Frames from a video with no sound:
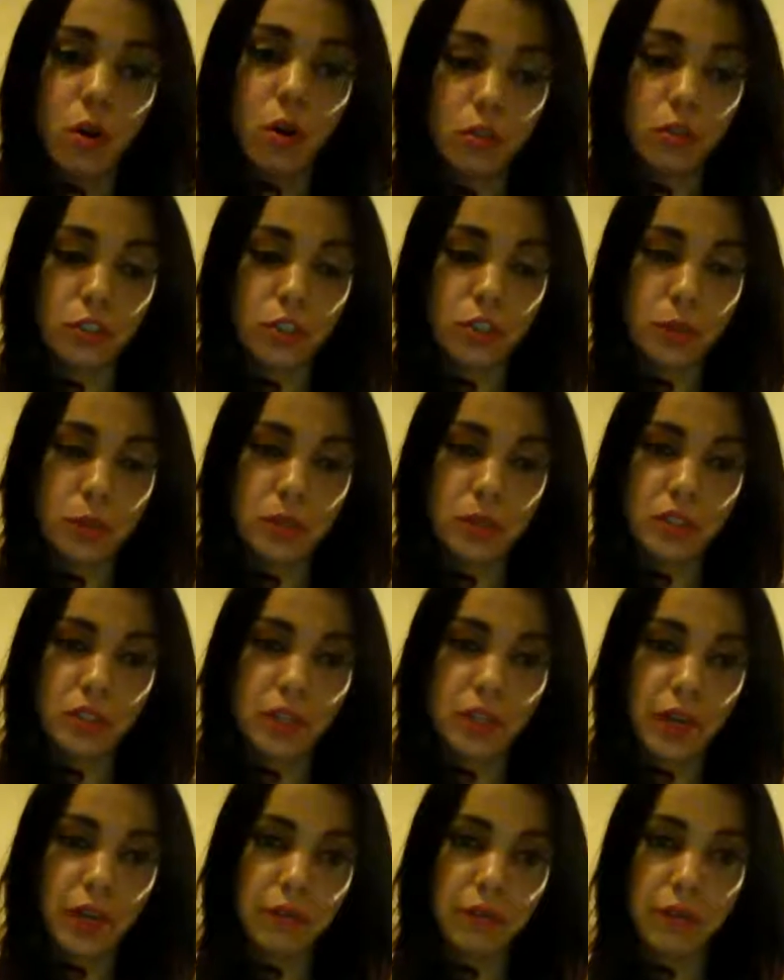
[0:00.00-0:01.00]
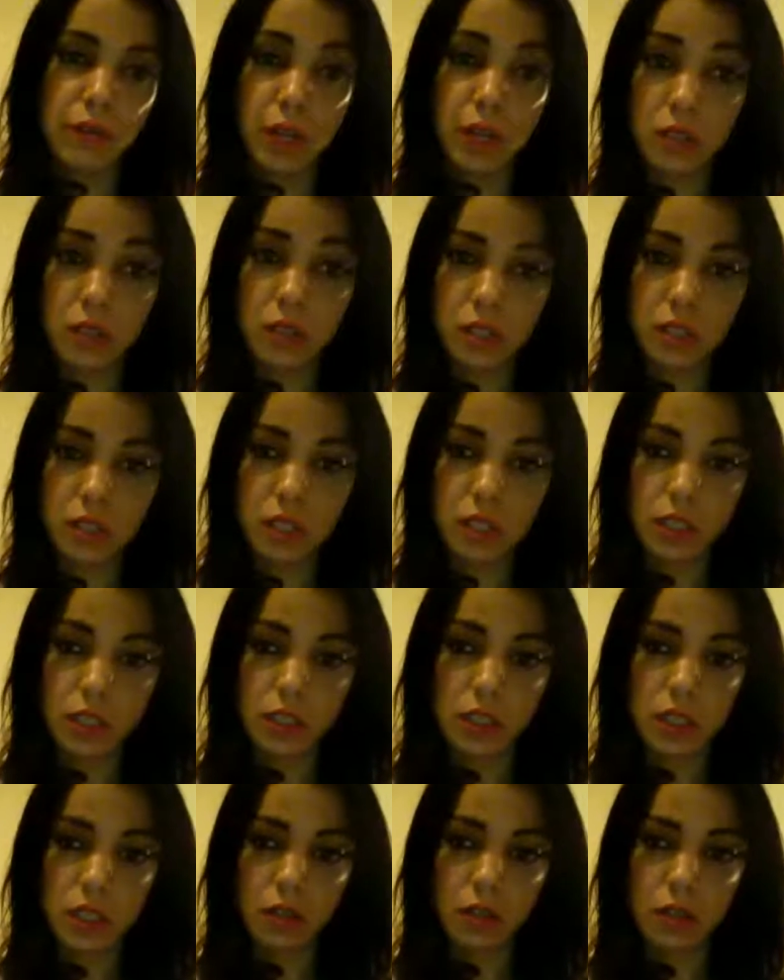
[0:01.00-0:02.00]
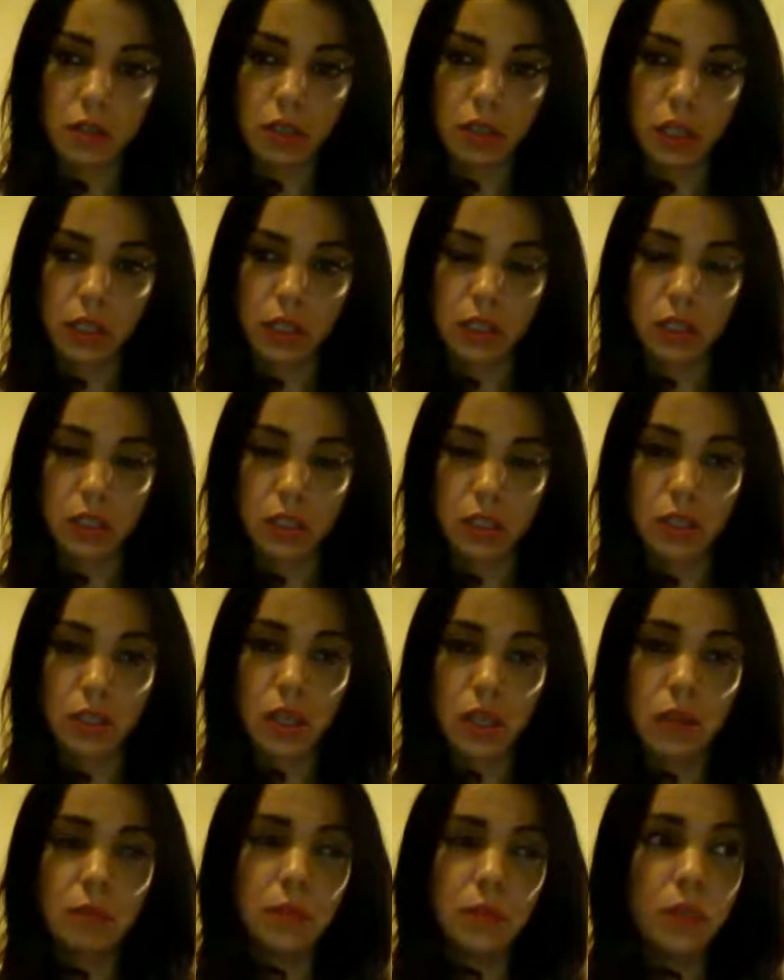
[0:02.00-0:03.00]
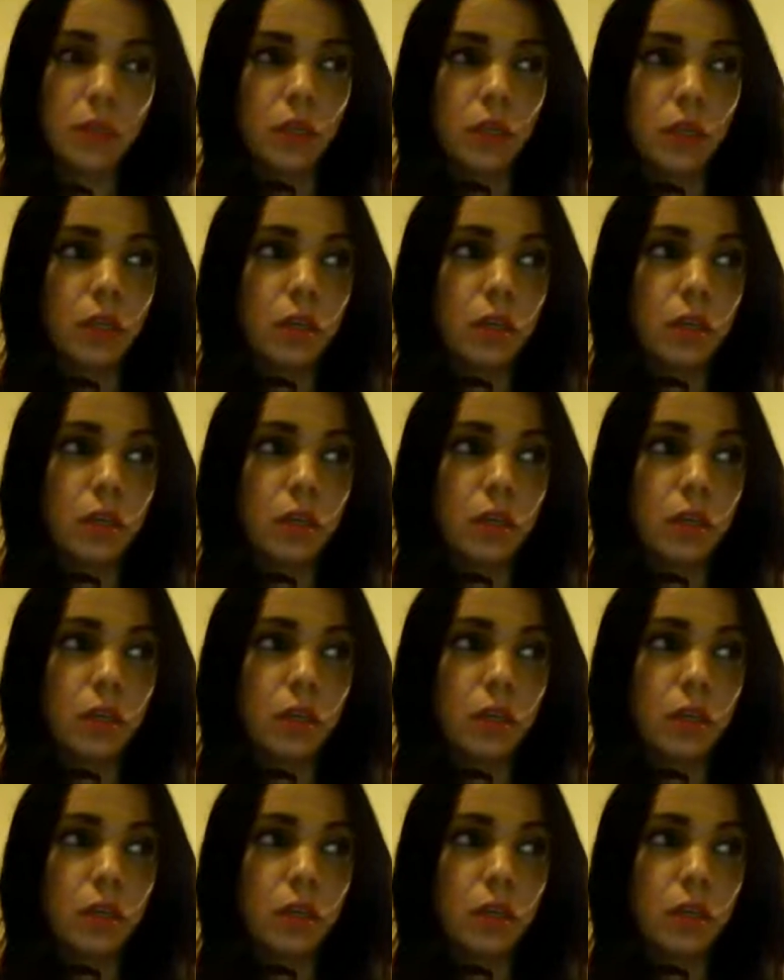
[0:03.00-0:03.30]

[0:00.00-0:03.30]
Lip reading: all chips have entities that are connected to them.